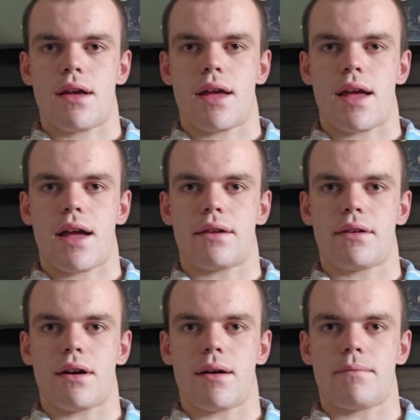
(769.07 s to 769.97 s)

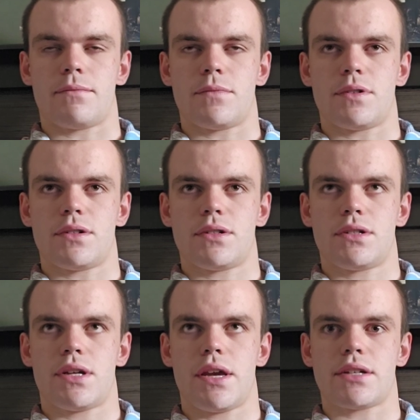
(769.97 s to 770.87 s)
And
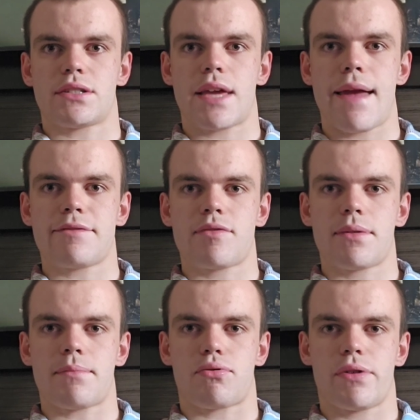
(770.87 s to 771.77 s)
she escapes
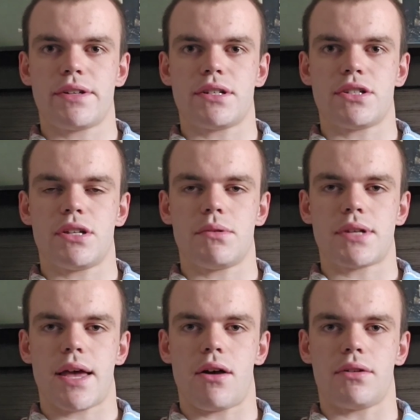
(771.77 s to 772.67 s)
from the prison she
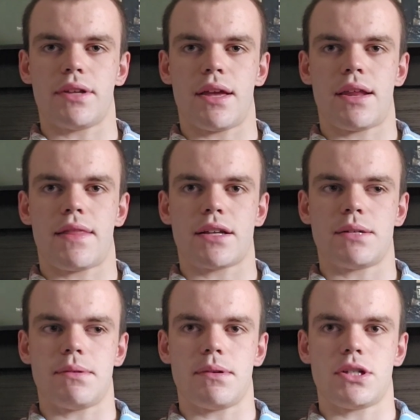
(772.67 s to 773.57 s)
was held in, and then
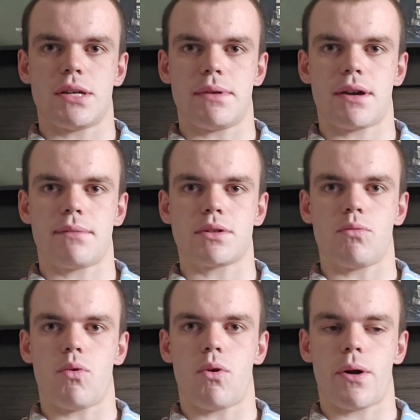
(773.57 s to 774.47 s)
she becomes a
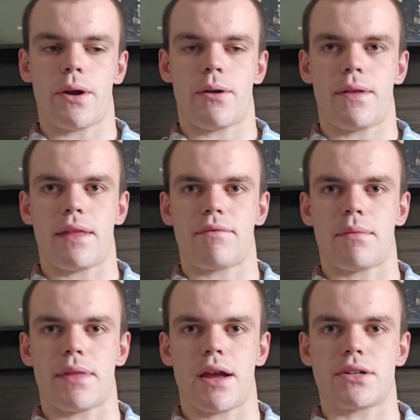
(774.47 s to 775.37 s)
warrior, and then
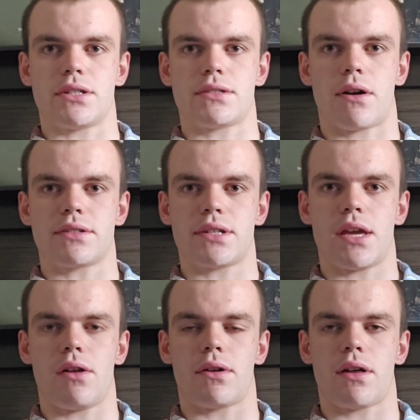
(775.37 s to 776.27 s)
from there she starts
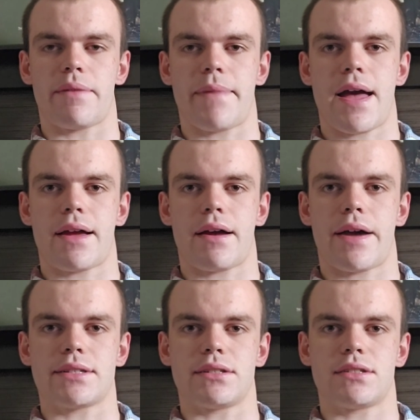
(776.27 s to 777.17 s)
killing all the bad
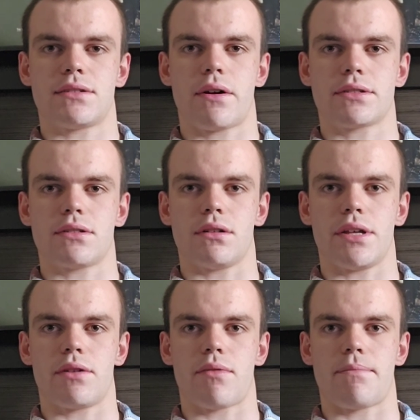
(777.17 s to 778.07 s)
guys and starts to
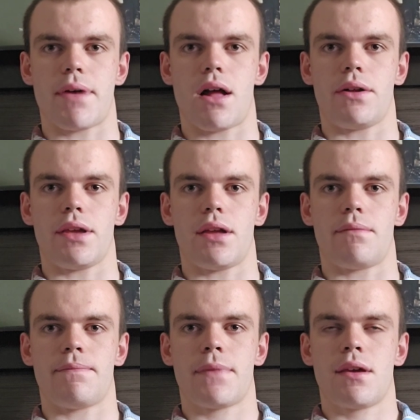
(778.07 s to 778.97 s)
lead a rebellion.